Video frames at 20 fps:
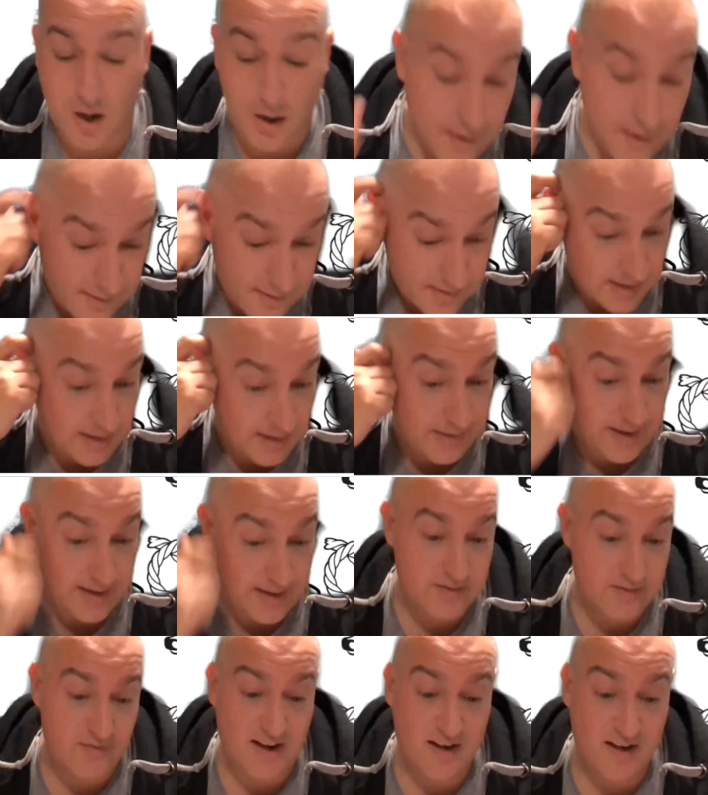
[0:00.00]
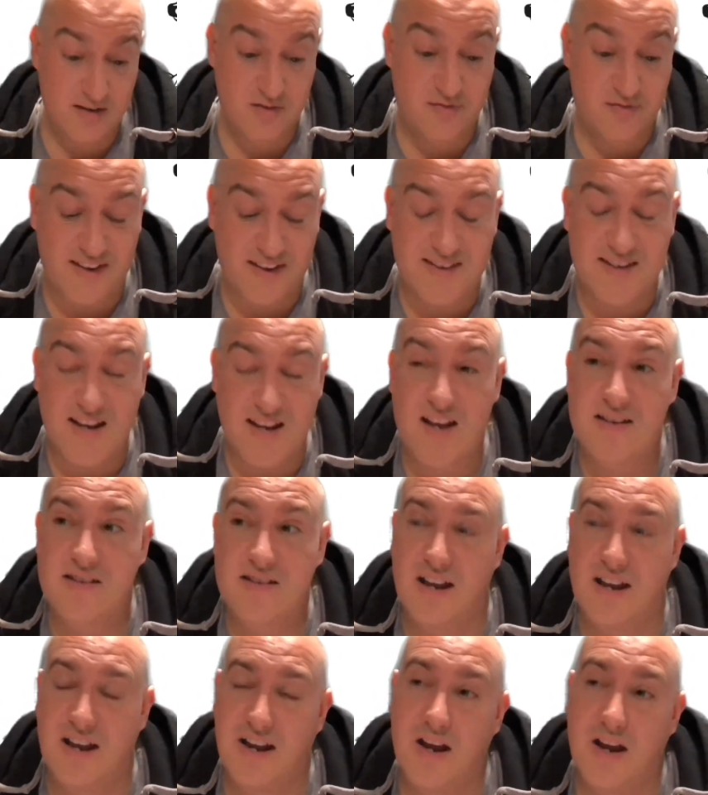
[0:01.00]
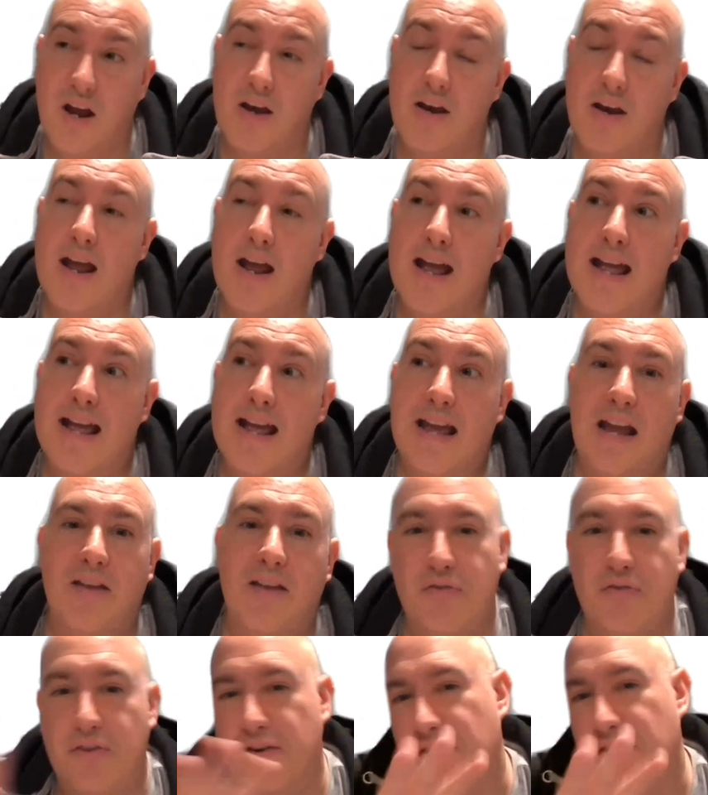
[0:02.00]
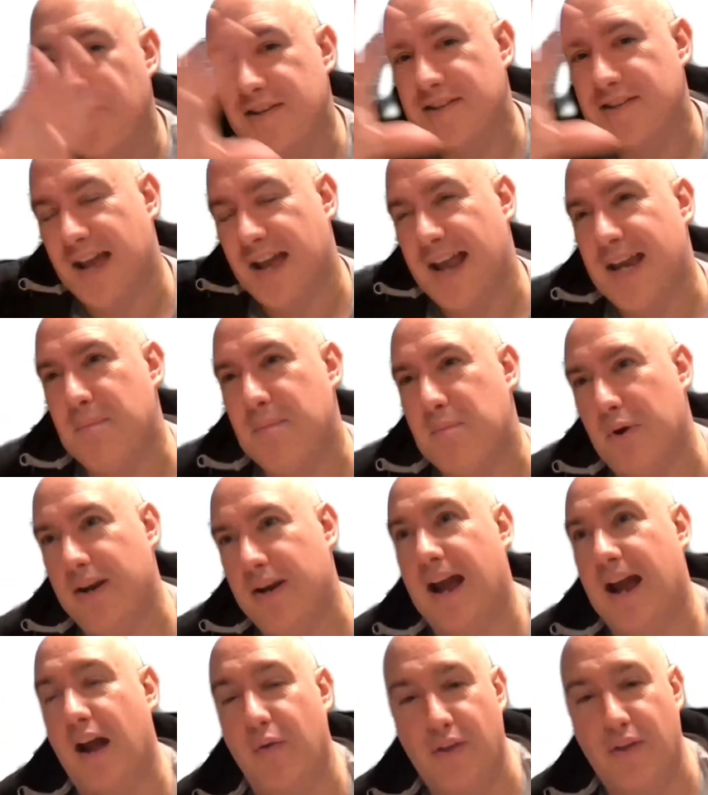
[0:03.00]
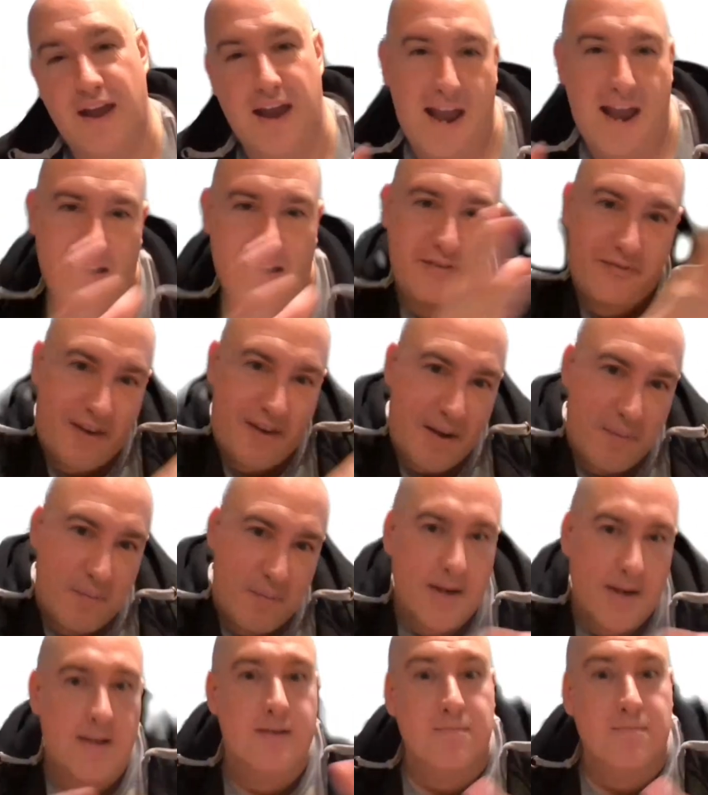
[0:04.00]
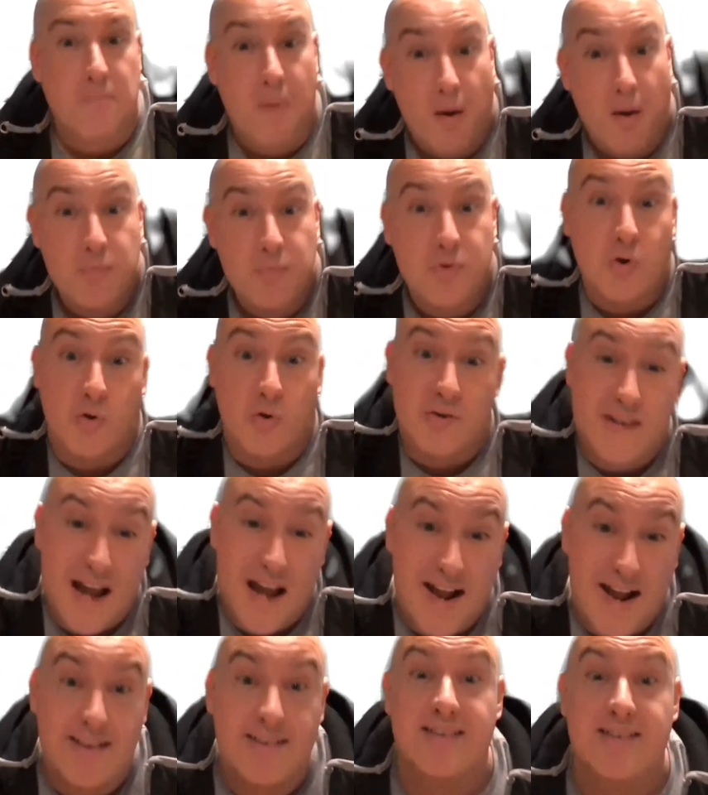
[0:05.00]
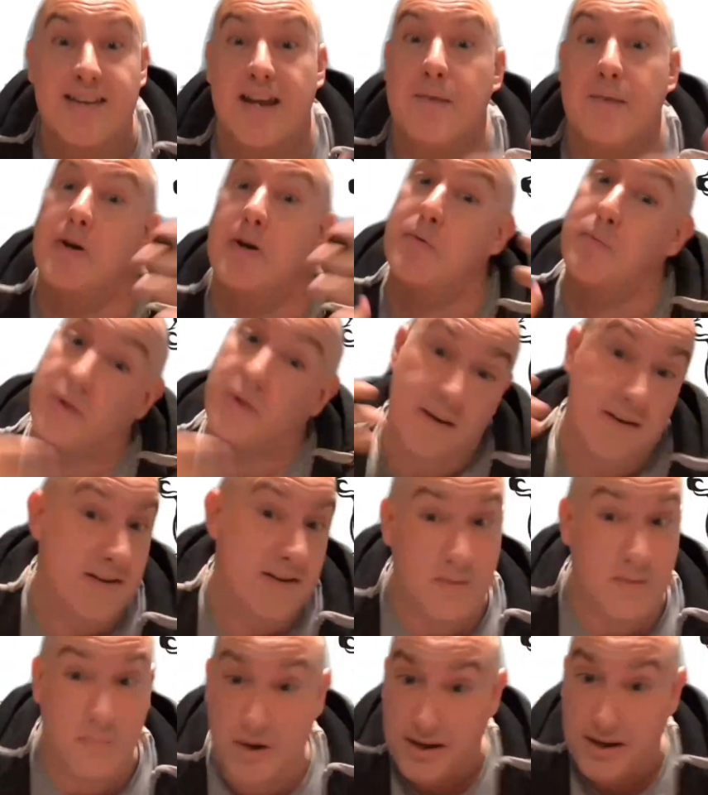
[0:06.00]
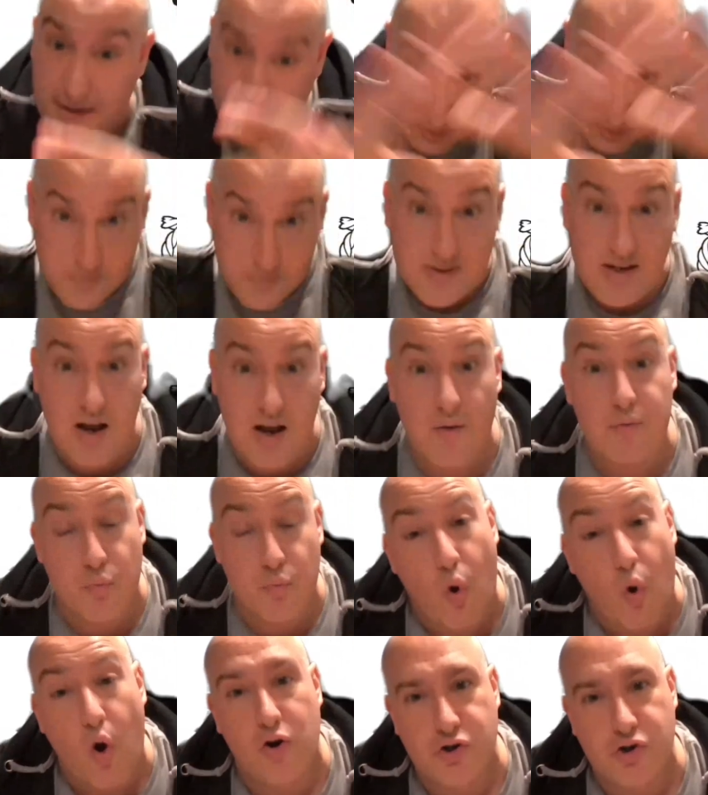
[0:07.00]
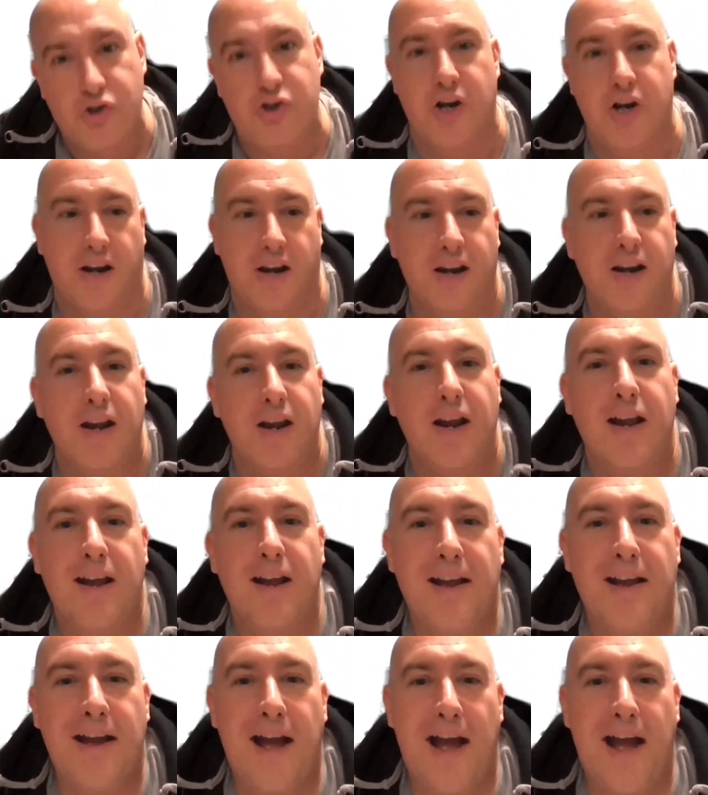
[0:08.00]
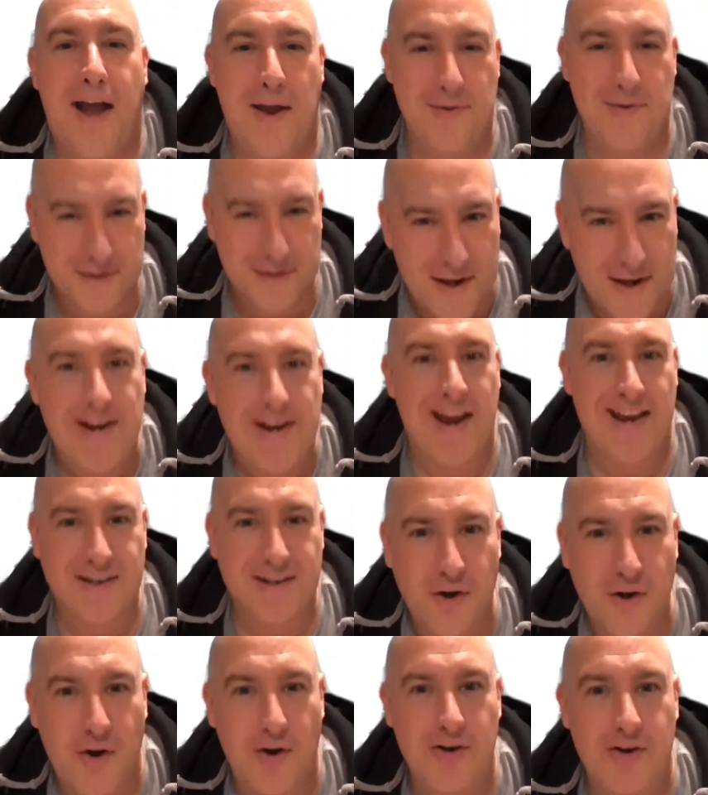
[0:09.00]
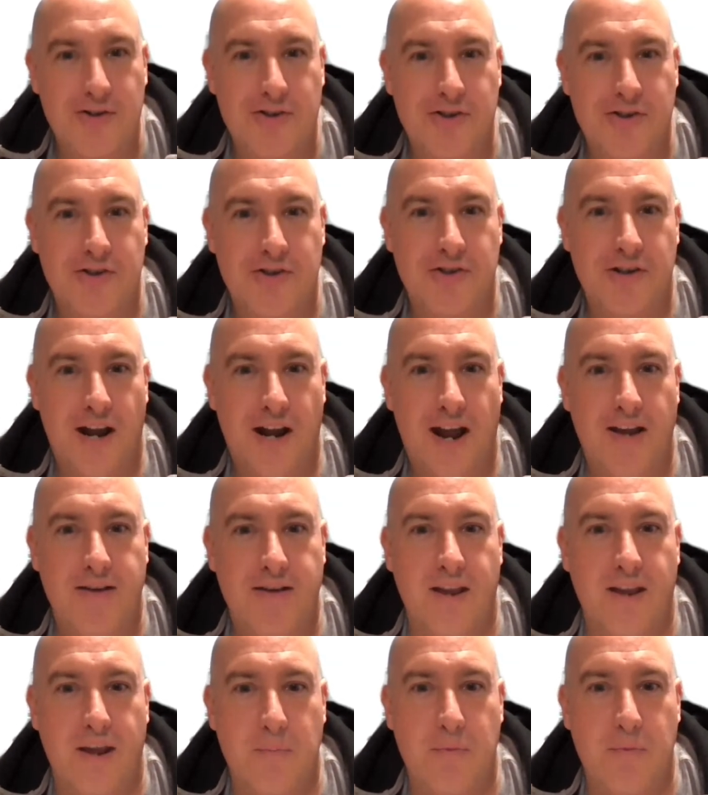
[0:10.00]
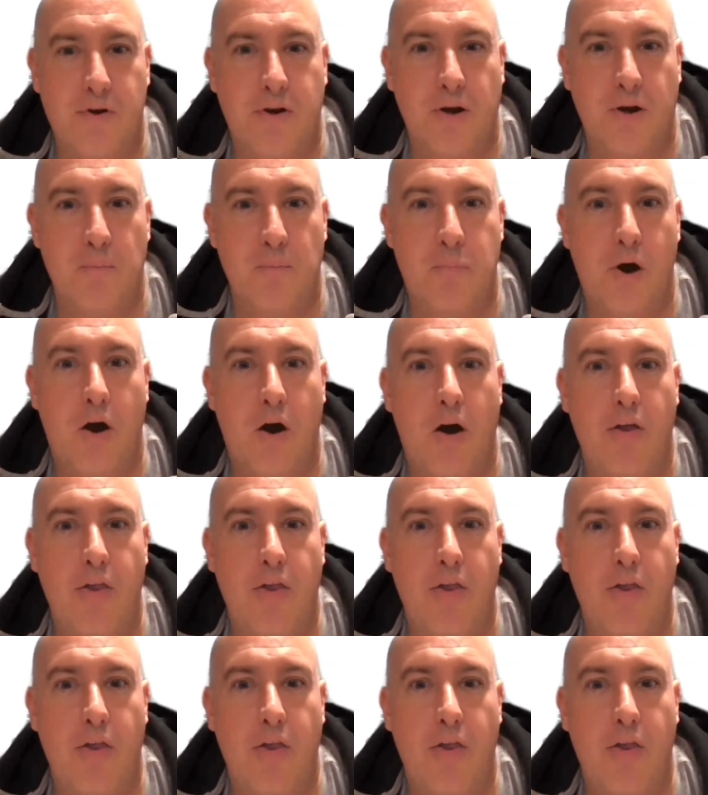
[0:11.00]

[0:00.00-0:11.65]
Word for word: No, that sounds fantastic. And if there is anybody out there, any families, mums or dads, anybody with a disability themselves watching, how do they get in touch? How do they become